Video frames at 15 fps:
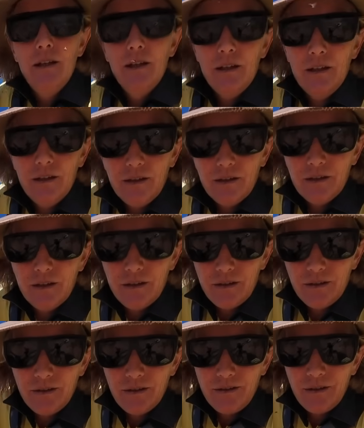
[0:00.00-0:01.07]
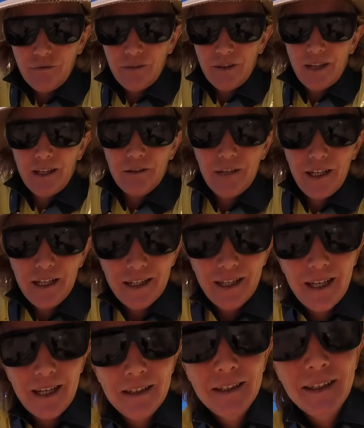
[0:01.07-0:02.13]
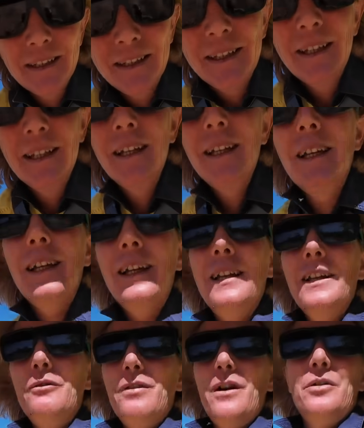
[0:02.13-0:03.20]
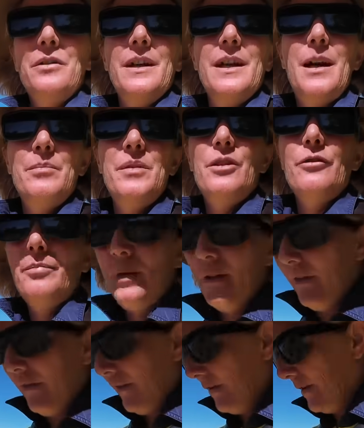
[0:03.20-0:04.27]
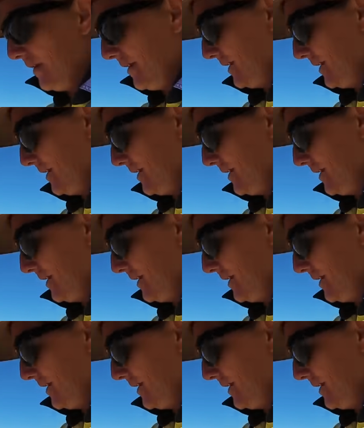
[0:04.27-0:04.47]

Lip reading: in a different area again. Clint found a couple of bits